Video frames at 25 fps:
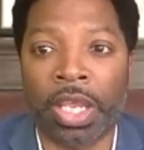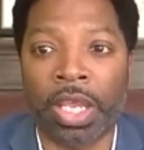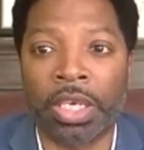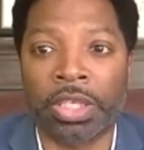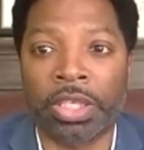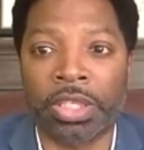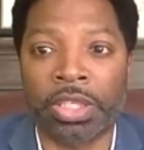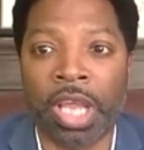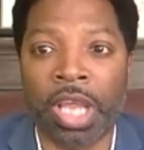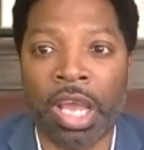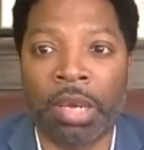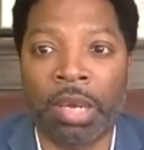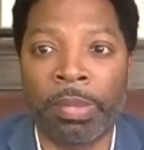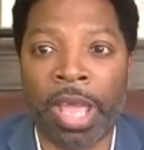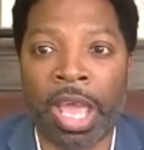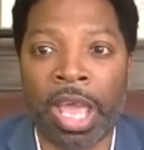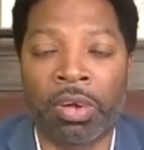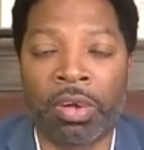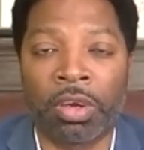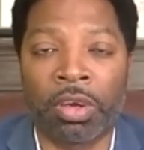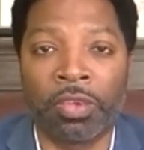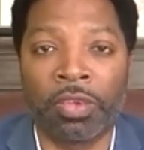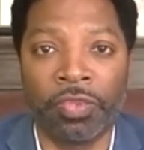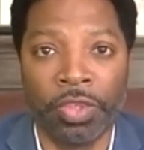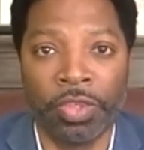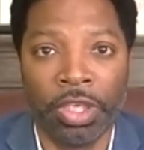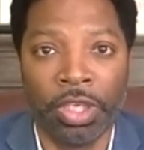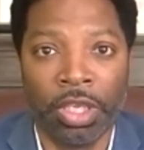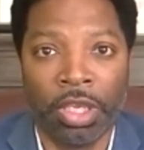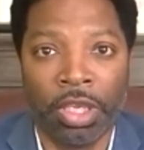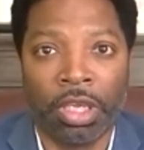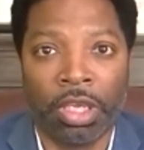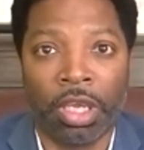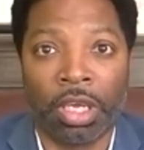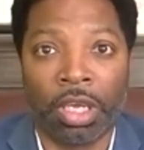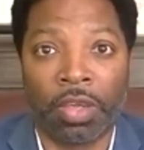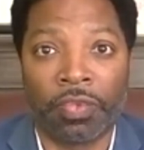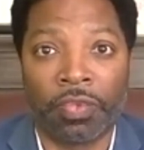It's not a matter of
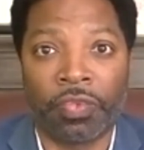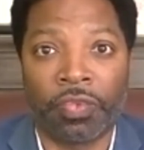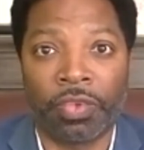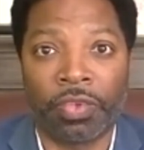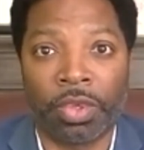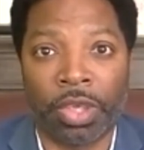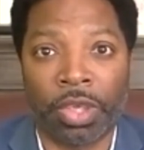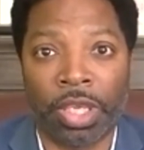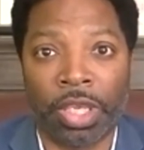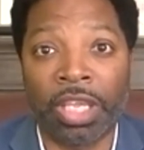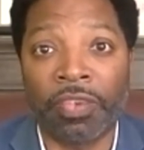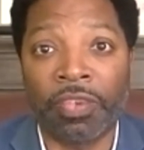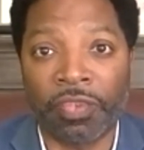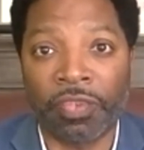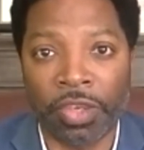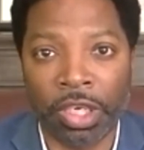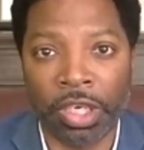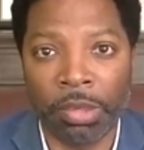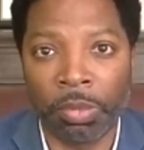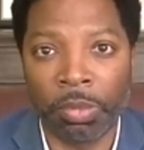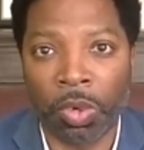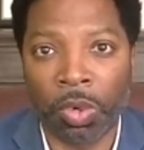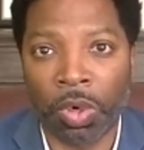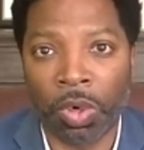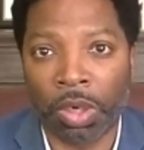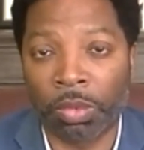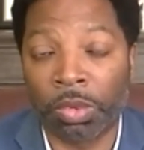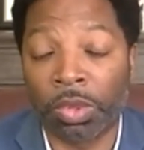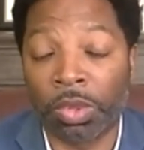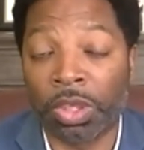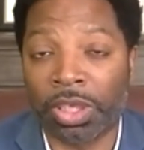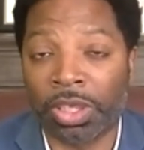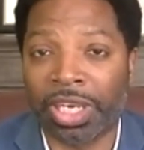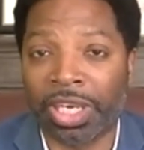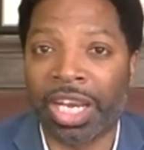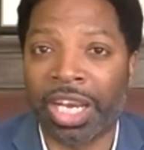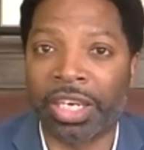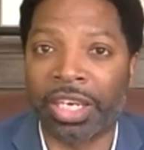of if anymore. We're
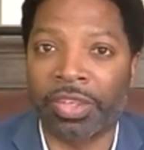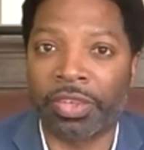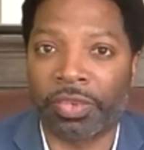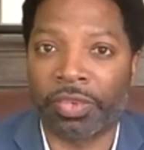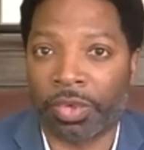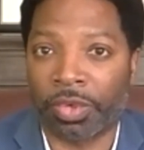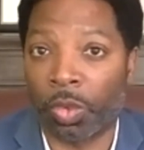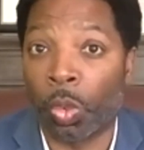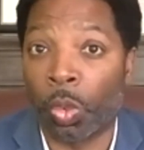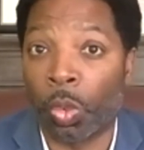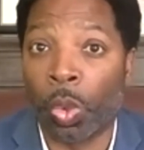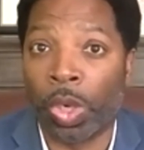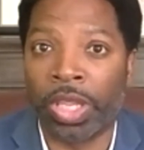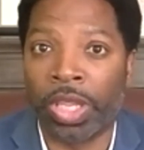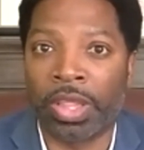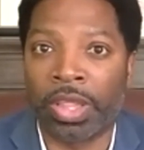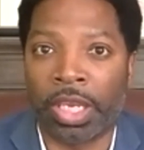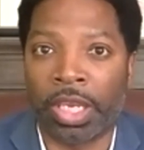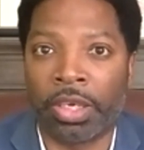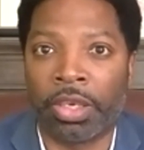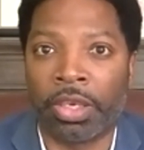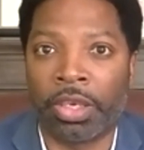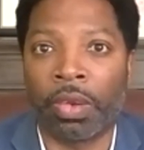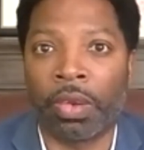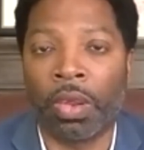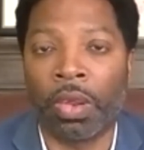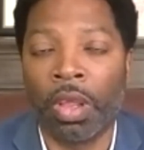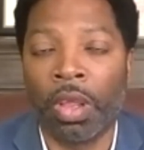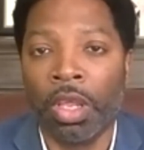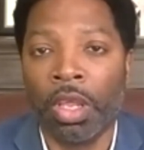looking at when they do.